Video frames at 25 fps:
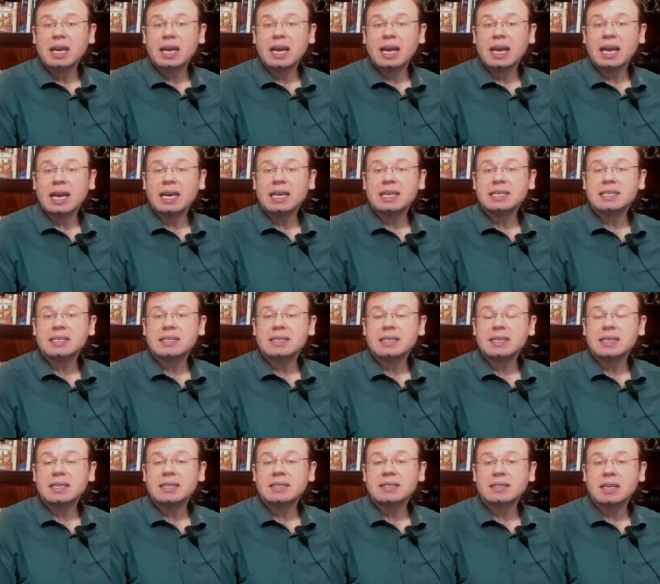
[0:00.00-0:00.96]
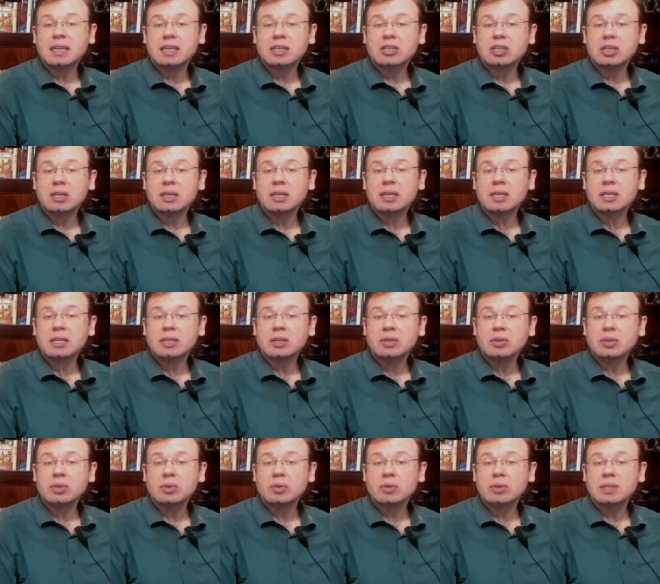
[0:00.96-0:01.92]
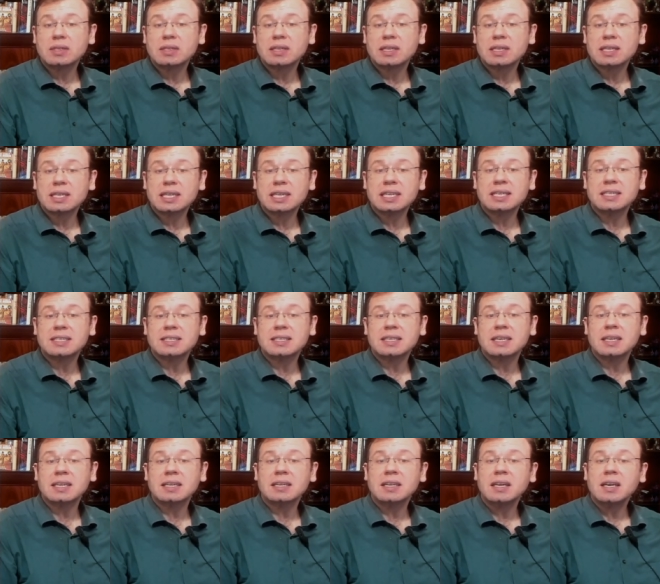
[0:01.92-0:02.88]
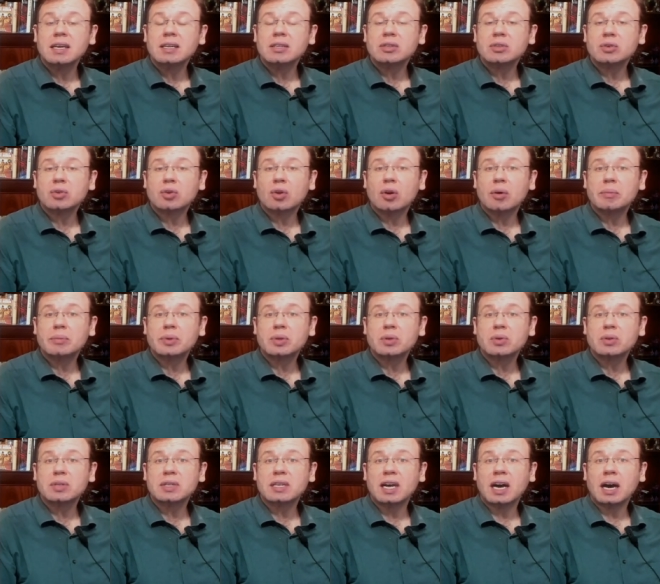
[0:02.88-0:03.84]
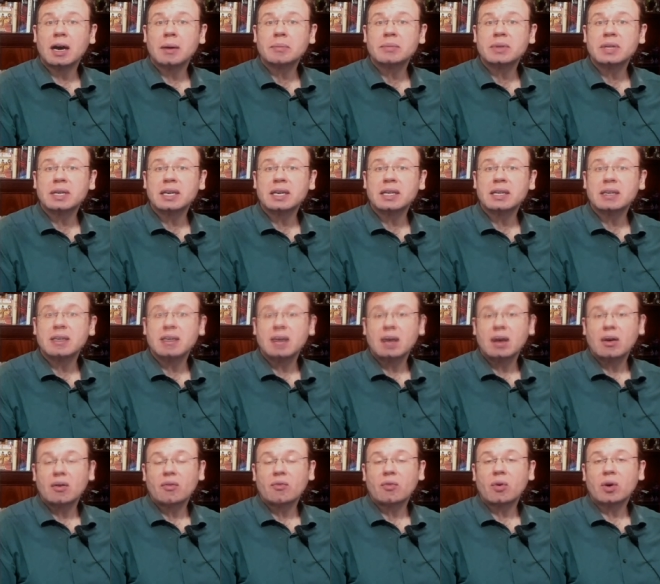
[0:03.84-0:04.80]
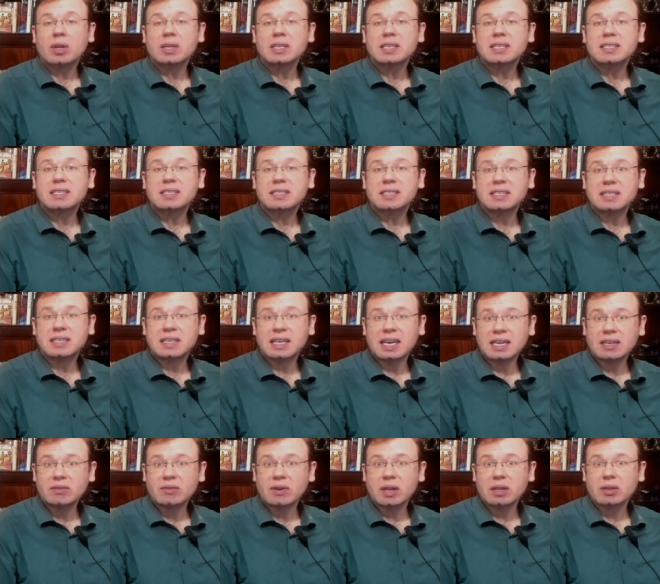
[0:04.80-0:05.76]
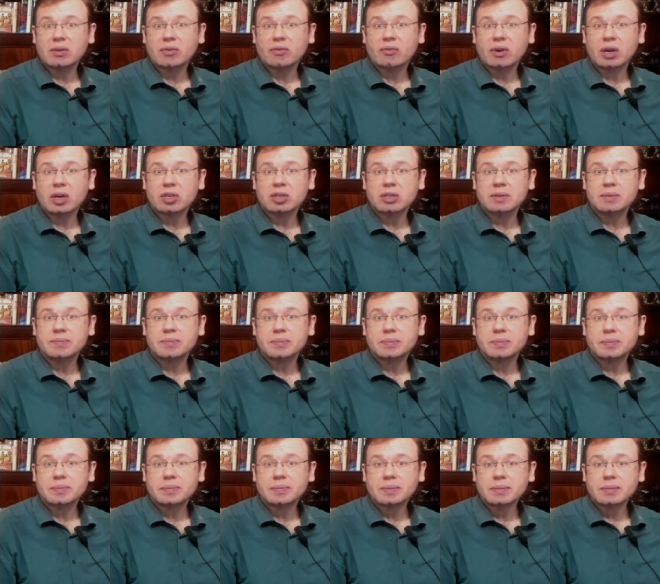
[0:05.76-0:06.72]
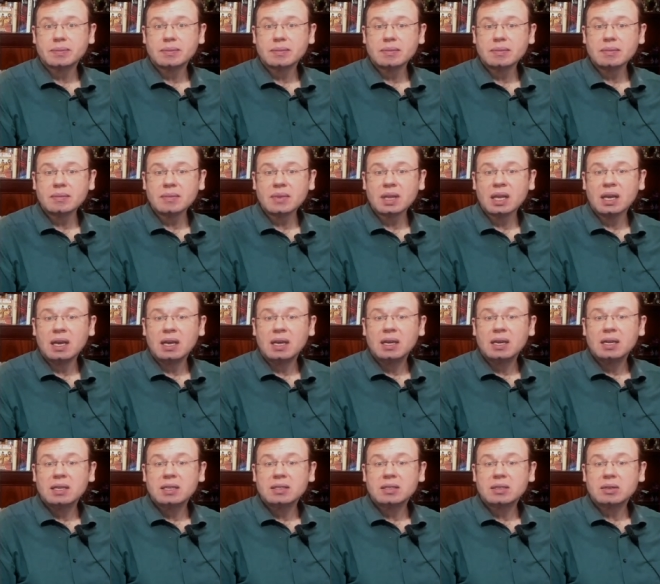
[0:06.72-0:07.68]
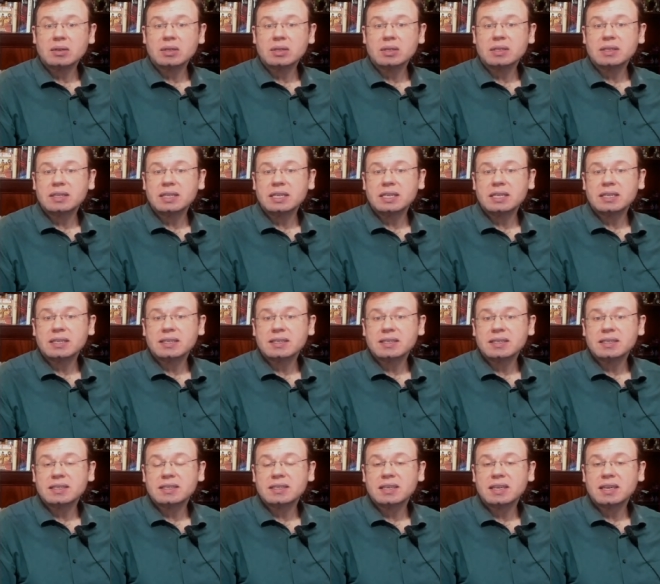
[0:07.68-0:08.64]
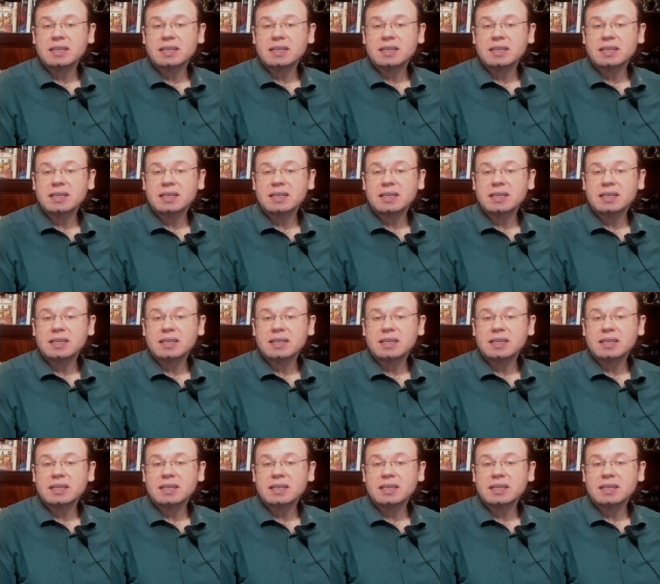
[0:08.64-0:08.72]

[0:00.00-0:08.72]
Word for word: and essentially you use this list then to compute the update for this state value function. So you see this is